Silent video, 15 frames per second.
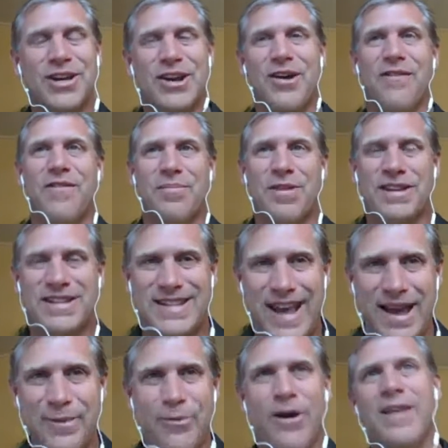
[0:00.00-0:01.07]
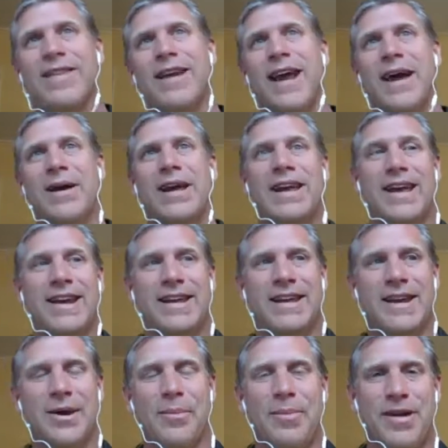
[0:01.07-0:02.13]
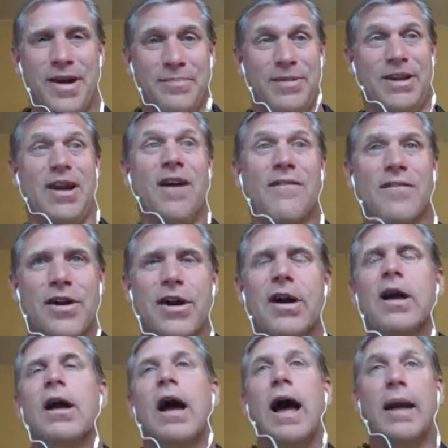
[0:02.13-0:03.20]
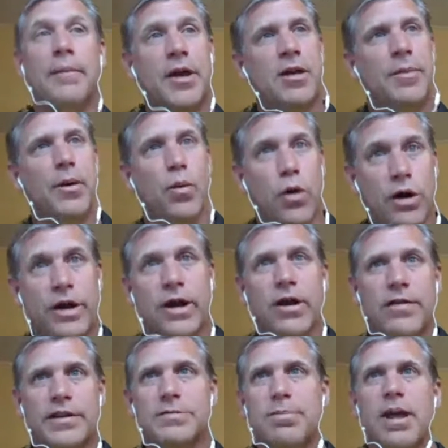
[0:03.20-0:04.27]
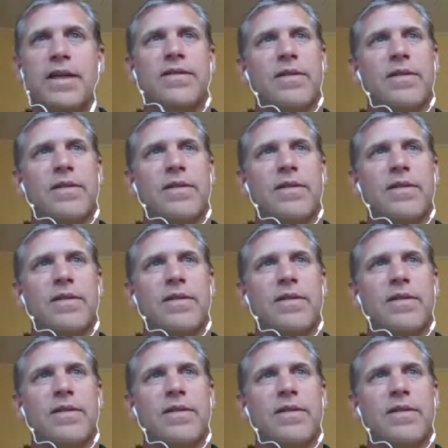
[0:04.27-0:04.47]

from the day one that I get it, become the governor, I'm going to be working on this plan.